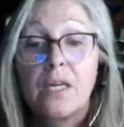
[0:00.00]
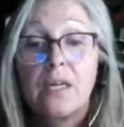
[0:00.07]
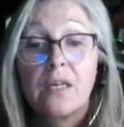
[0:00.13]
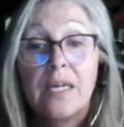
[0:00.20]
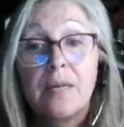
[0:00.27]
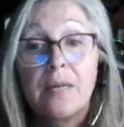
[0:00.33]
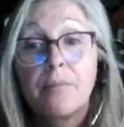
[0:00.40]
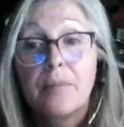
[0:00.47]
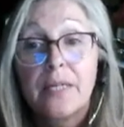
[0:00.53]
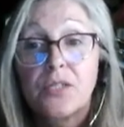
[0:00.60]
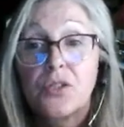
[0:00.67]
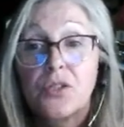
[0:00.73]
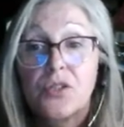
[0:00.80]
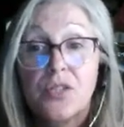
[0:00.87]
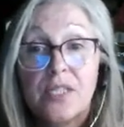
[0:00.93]
Ken
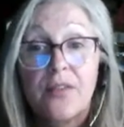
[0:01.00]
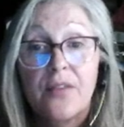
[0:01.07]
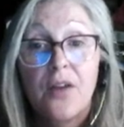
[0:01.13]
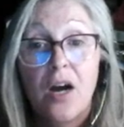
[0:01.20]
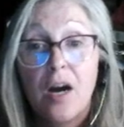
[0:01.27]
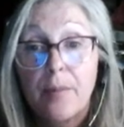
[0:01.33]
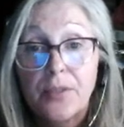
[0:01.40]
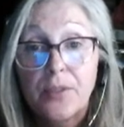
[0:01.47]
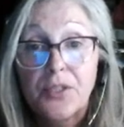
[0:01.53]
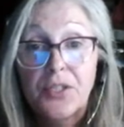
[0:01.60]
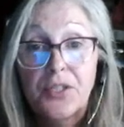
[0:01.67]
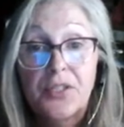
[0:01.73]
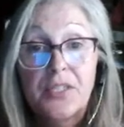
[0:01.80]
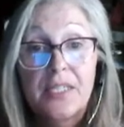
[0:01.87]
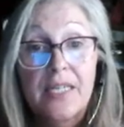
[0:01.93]
Blanchard said the
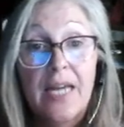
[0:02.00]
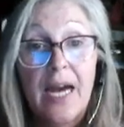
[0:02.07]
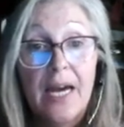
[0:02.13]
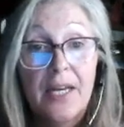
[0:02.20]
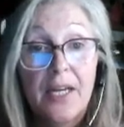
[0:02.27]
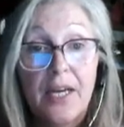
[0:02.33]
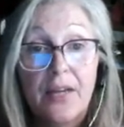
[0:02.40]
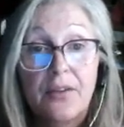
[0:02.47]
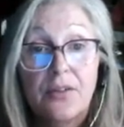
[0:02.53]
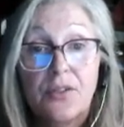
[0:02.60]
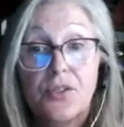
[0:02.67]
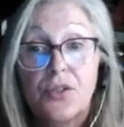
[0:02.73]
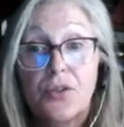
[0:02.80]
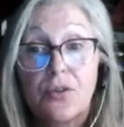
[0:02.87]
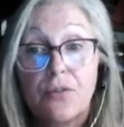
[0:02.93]
opportunity to guide others
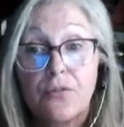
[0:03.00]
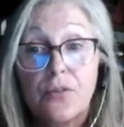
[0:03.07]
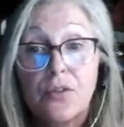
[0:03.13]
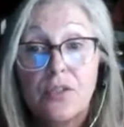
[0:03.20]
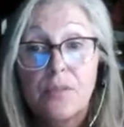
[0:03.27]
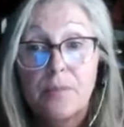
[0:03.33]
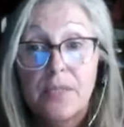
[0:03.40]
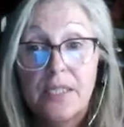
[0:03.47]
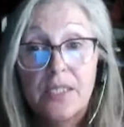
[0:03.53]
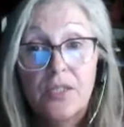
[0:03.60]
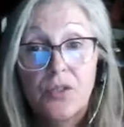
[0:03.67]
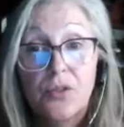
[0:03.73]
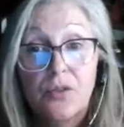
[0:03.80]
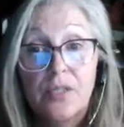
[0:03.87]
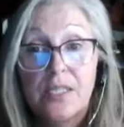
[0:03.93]
to their fullest
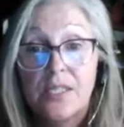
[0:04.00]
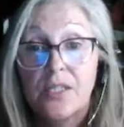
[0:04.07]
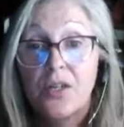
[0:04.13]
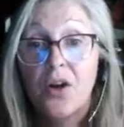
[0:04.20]
potential is an